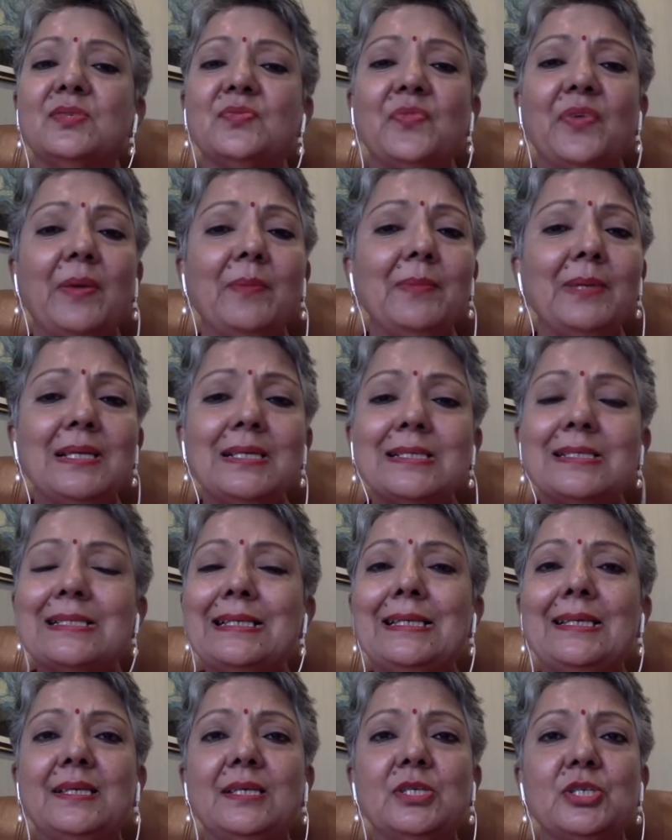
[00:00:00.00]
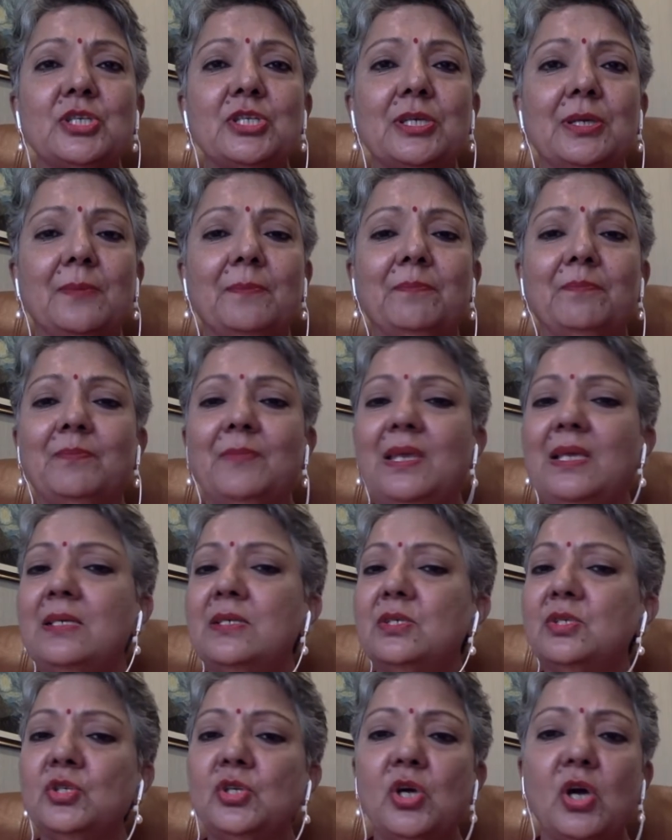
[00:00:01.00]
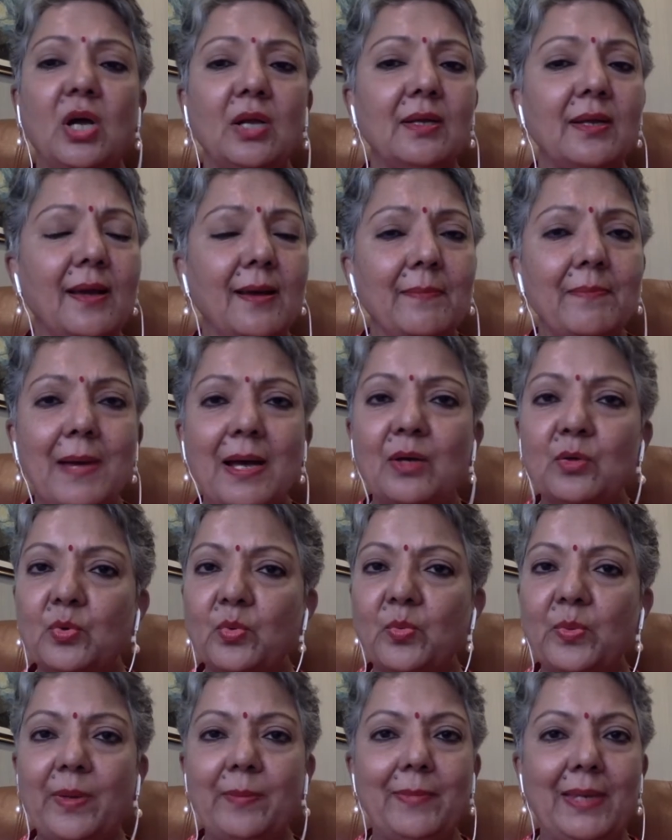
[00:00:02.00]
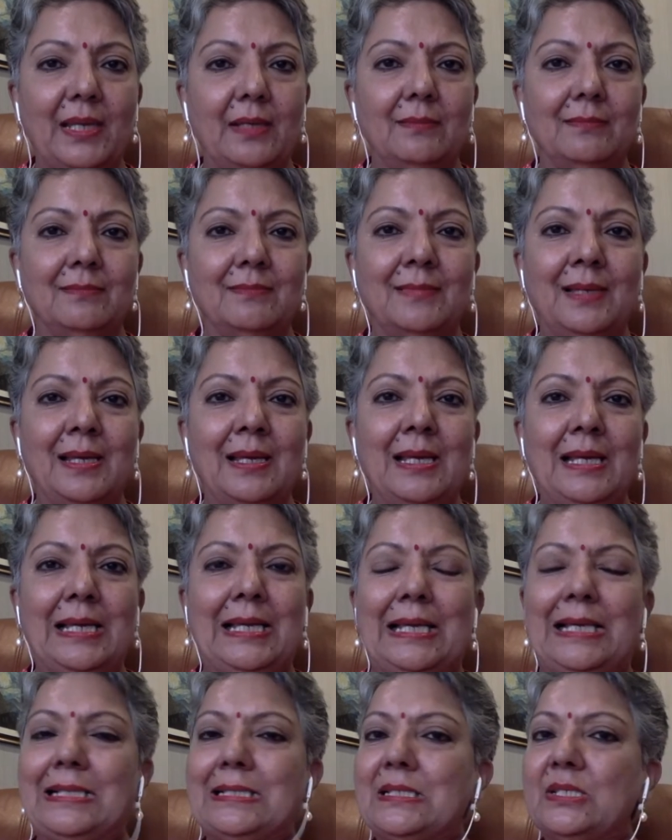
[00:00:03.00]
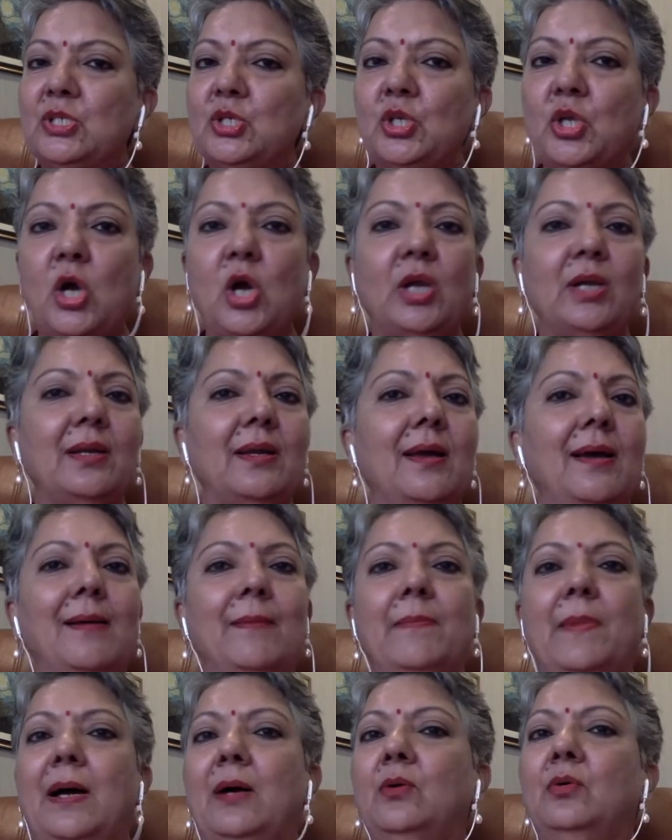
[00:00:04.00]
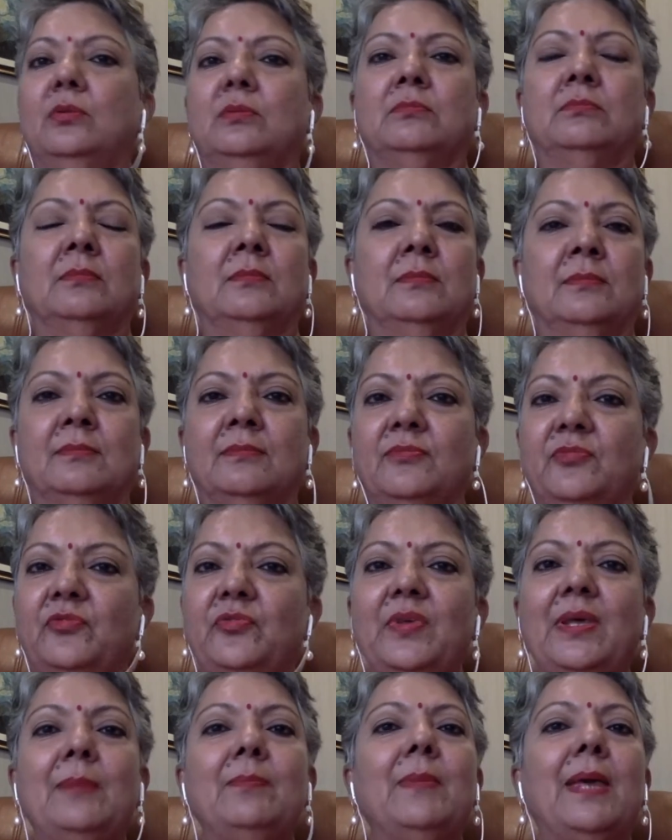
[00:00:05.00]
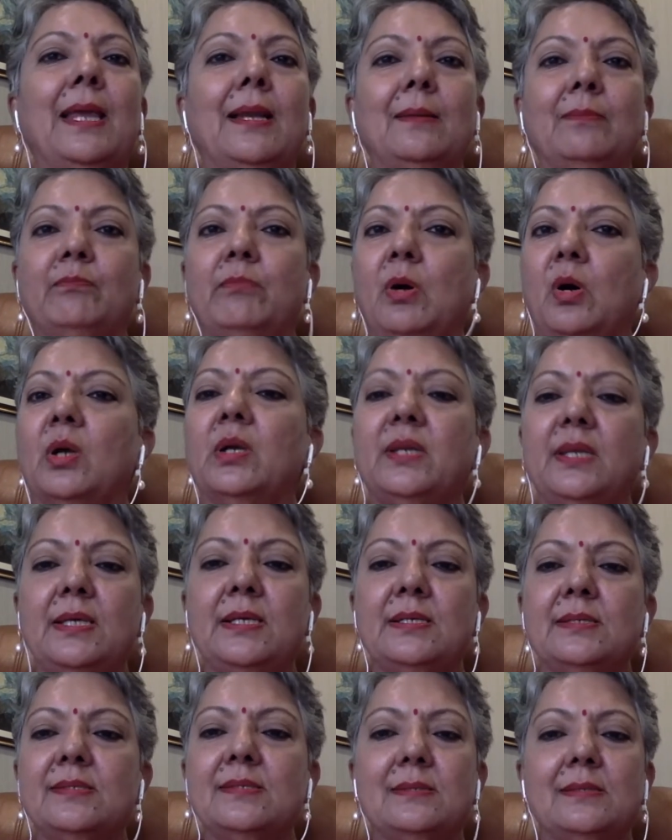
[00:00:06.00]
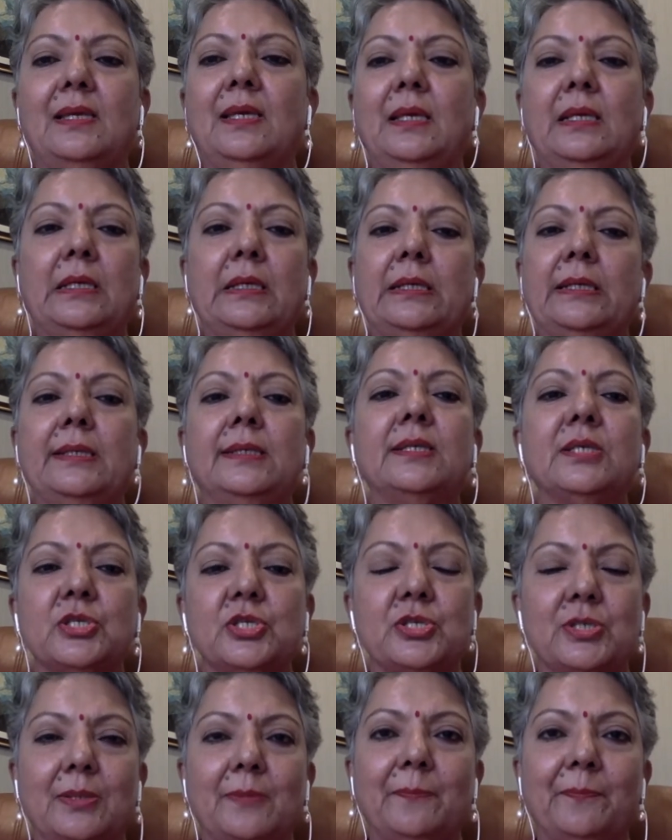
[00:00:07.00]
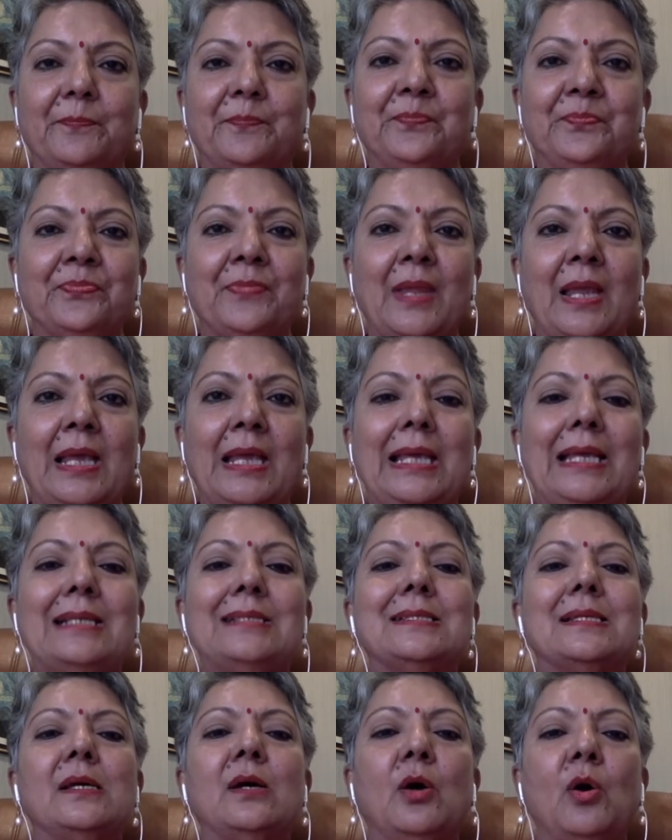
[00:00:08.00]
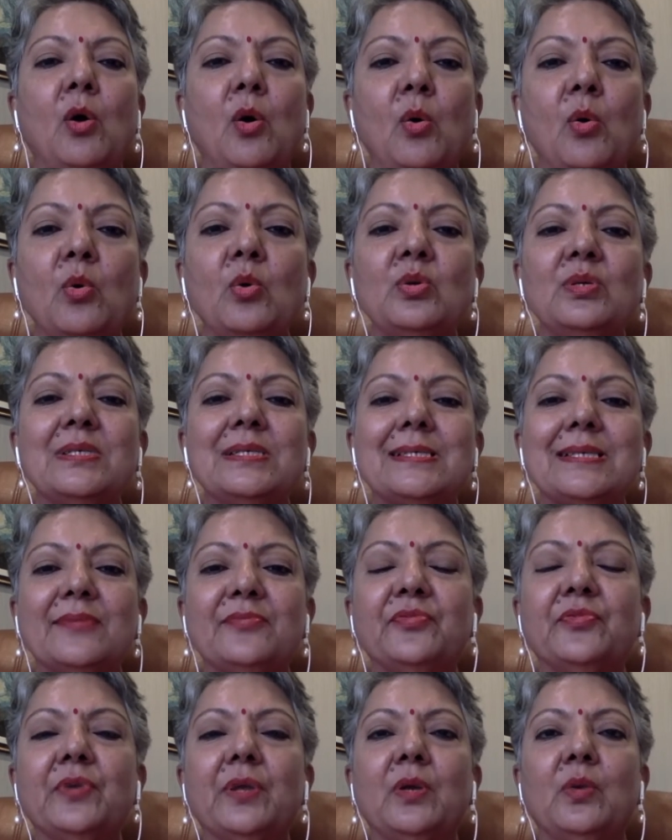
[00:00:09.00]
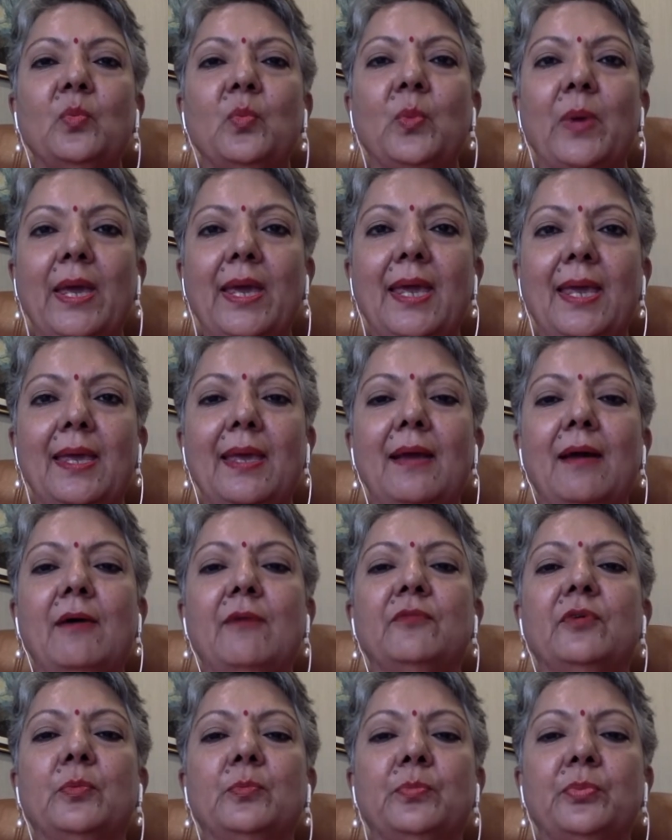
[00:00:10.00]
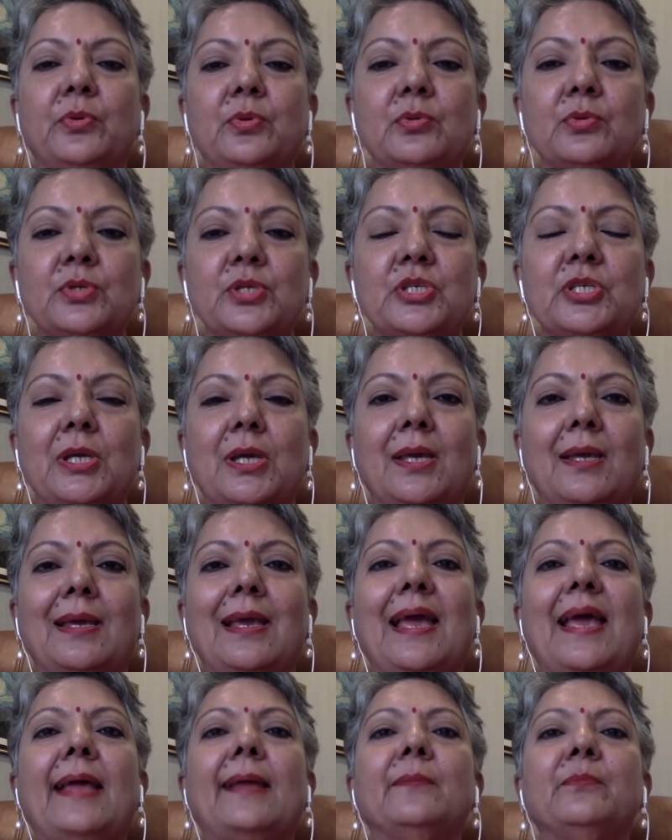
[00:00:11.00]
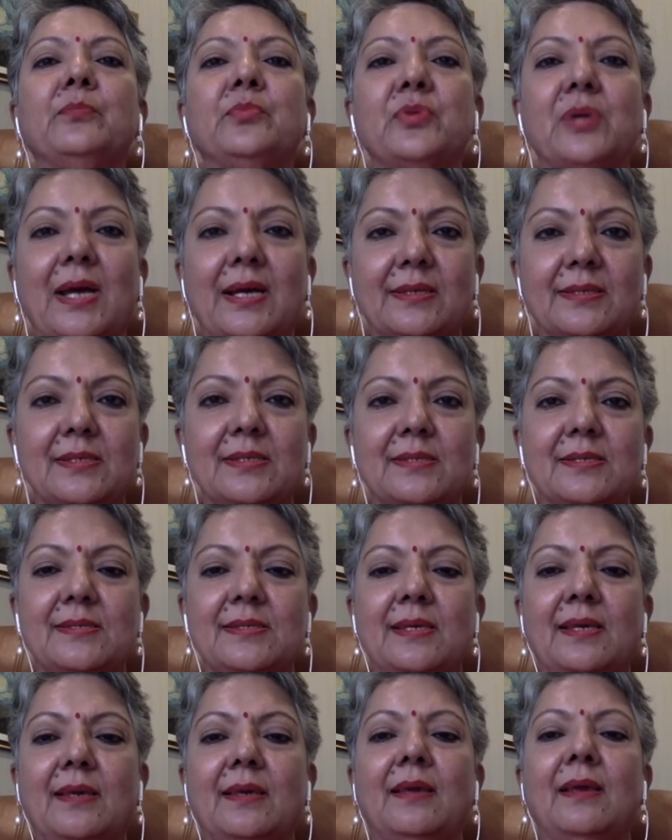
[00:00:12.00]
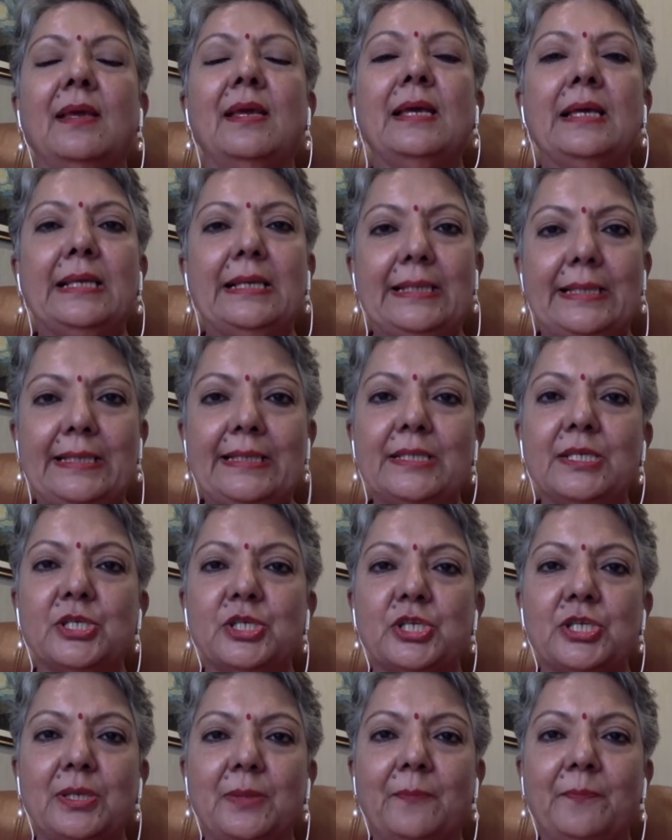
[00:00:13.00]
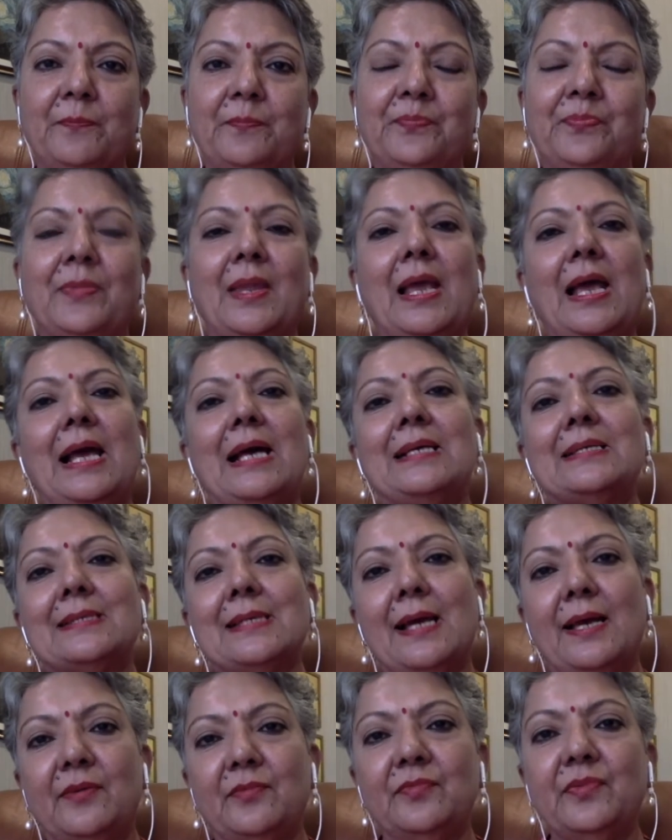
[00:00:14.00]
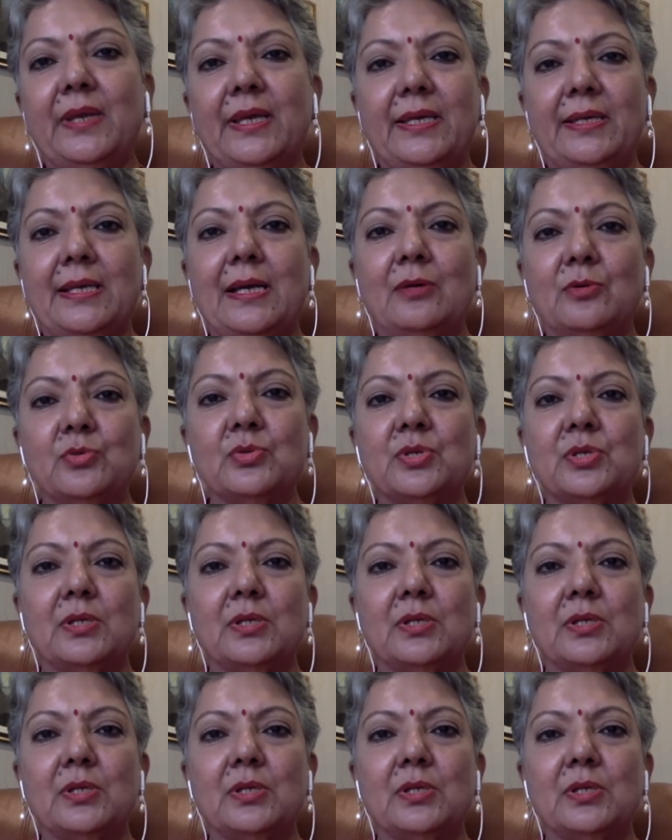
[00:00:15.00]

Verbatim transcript: feminist leadership is not about women, it's not about female bodies in leadership. It's a whole different way of approaching and practicing leadership as I've laid out